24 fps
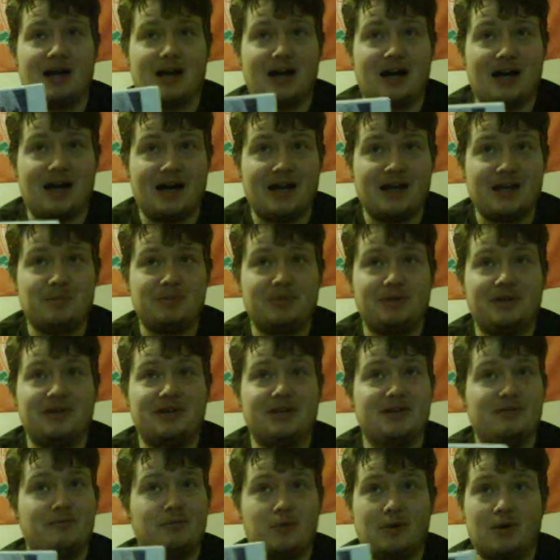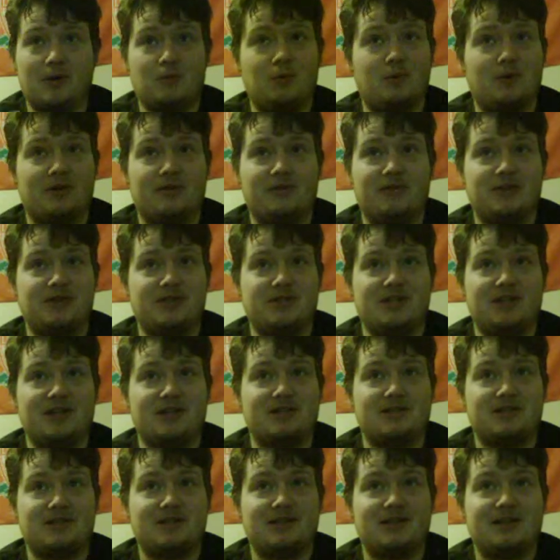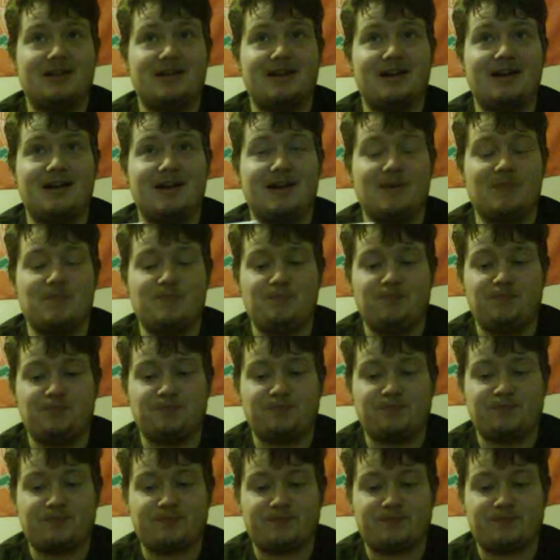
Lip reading: I believe weren't worth the change. But